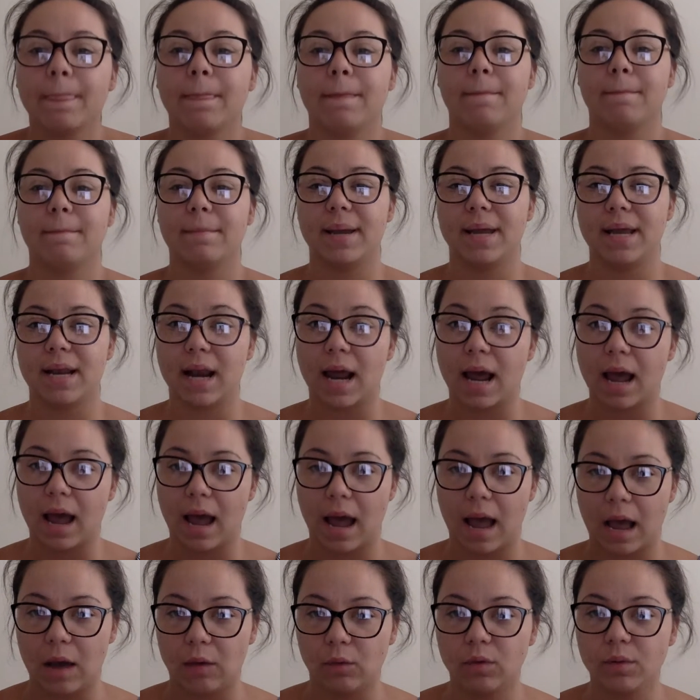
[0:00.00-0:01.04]
And
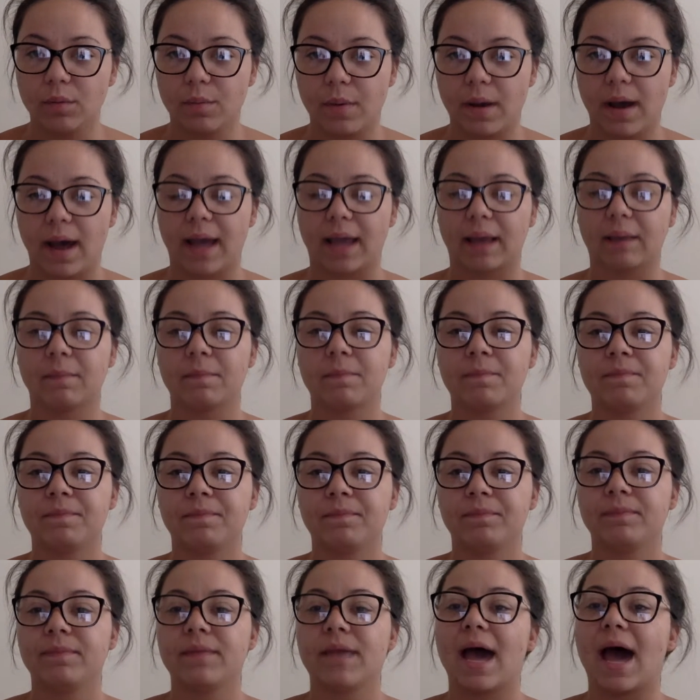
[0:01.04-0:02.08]
I will reply,
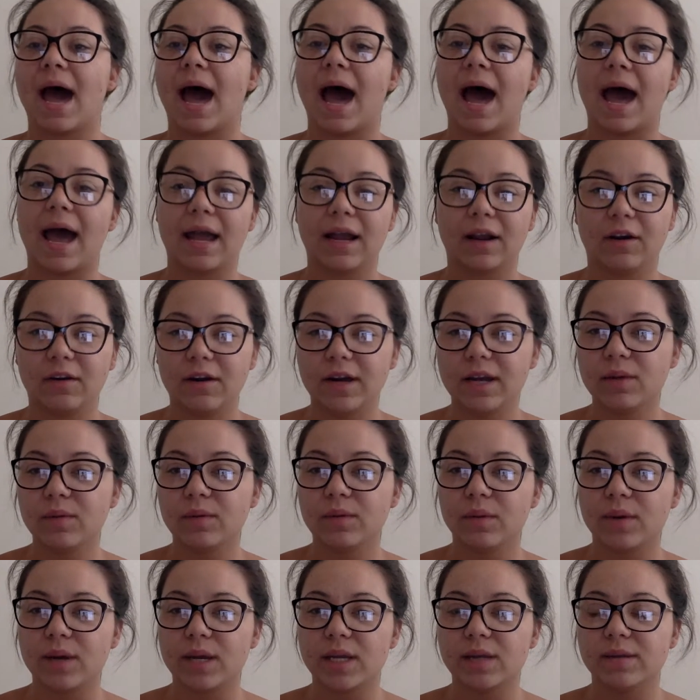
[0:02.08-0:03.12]
I agree with
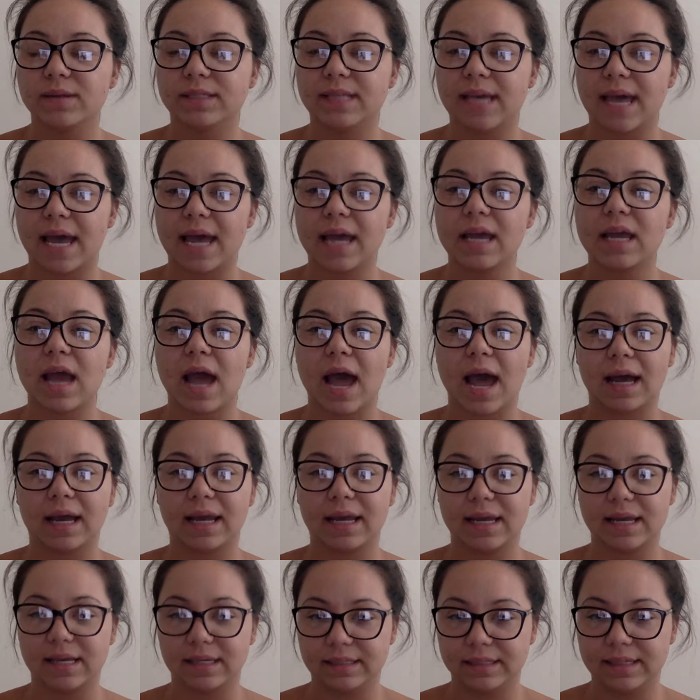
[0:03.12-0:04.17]
what you say.
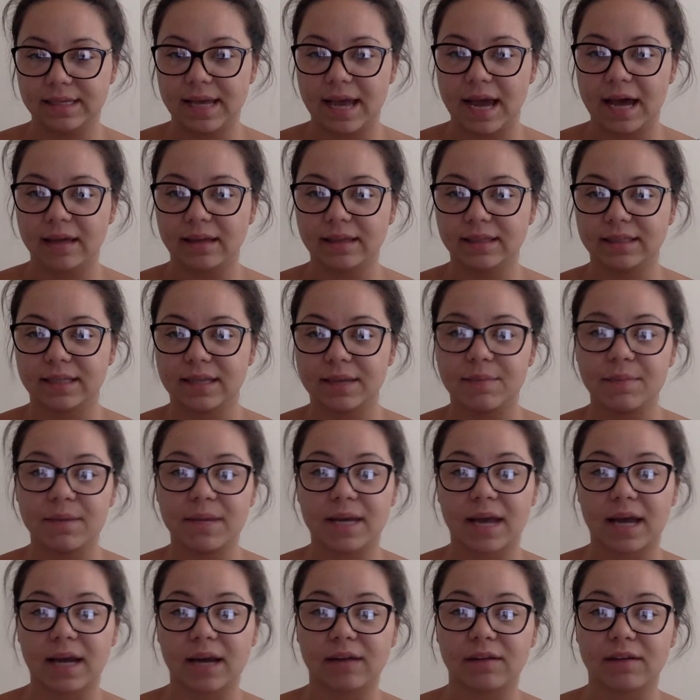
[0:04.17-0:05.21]
I see how this can be
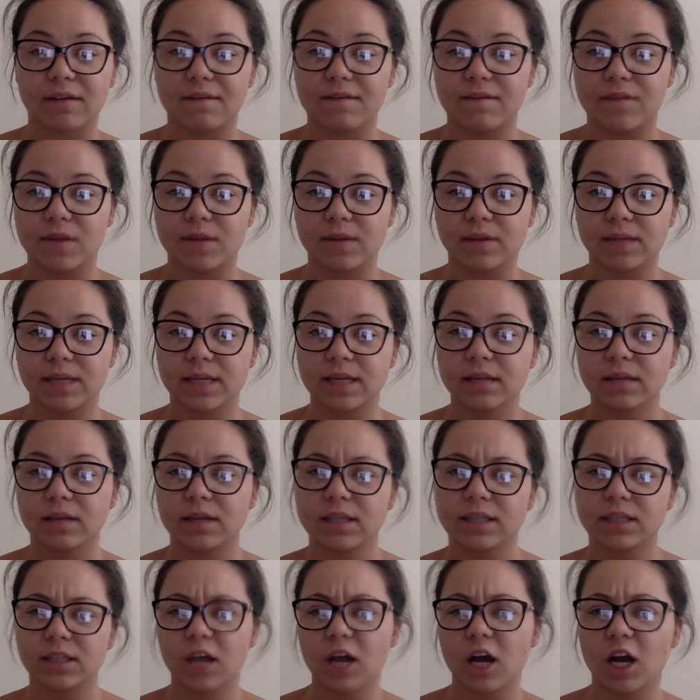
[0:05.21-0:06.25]
kind of confusing.
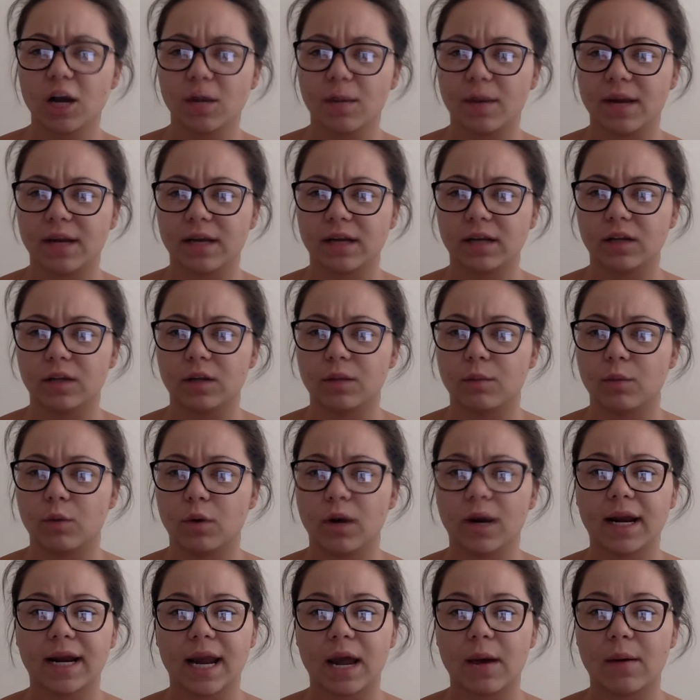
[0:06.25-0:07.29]
Let's talk about it a little more.
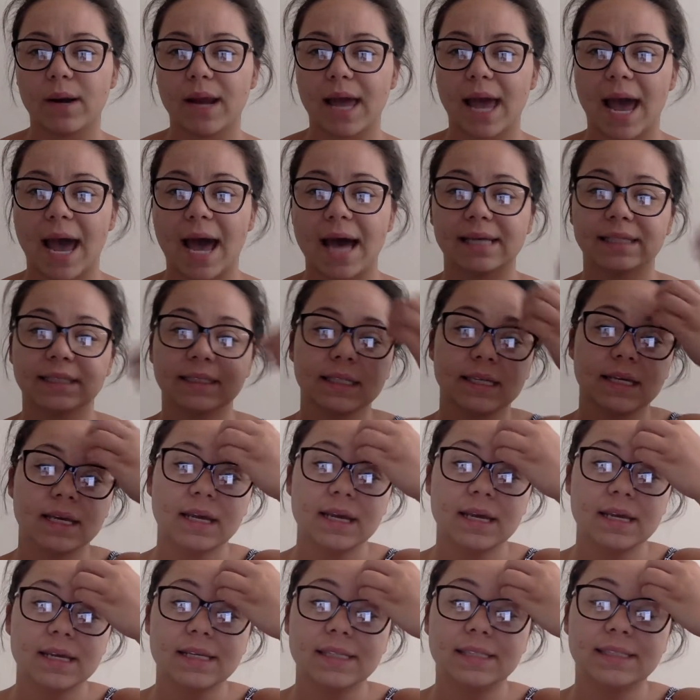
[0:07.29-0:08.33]
And I would ask
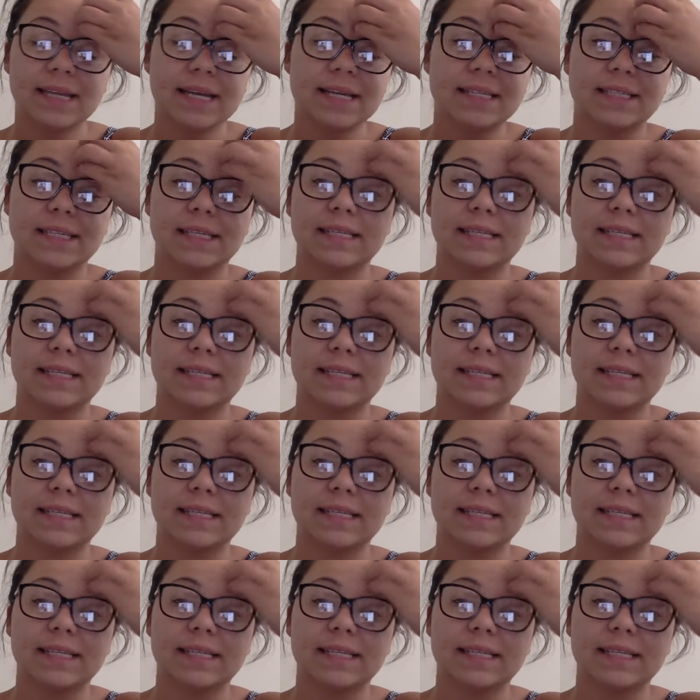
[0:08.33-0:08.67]
Stacy,